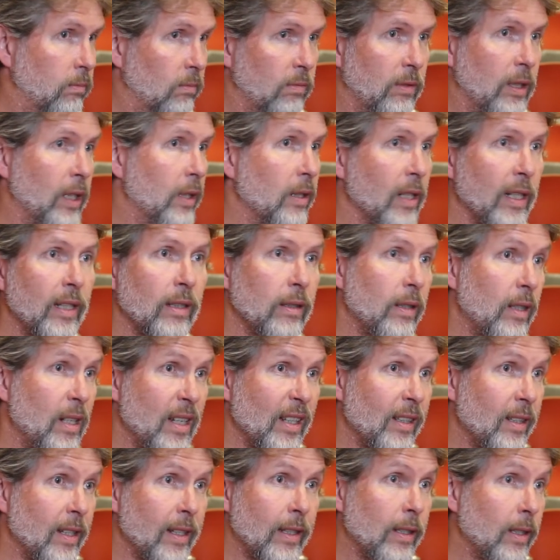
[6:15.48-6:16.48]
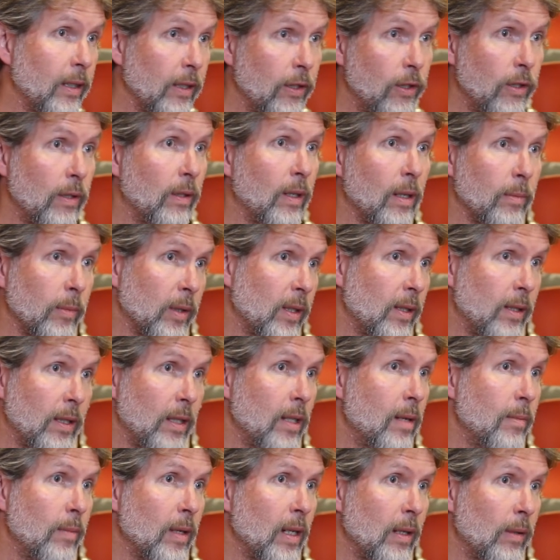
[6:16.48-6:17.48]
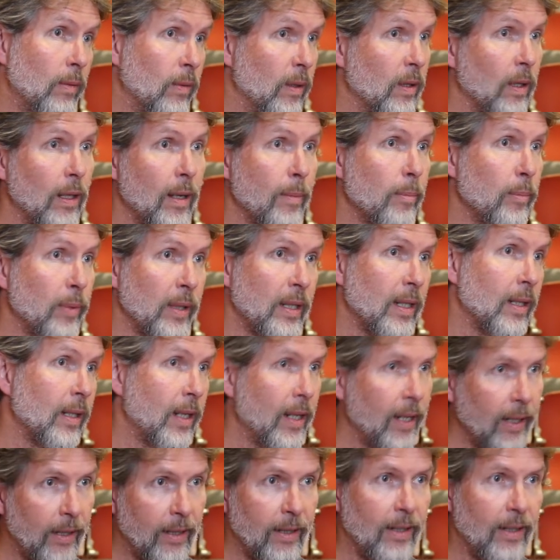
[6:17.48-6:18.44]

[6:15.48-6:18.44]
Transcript: in the healthcare setting is you coming to see me with a lump in your neck,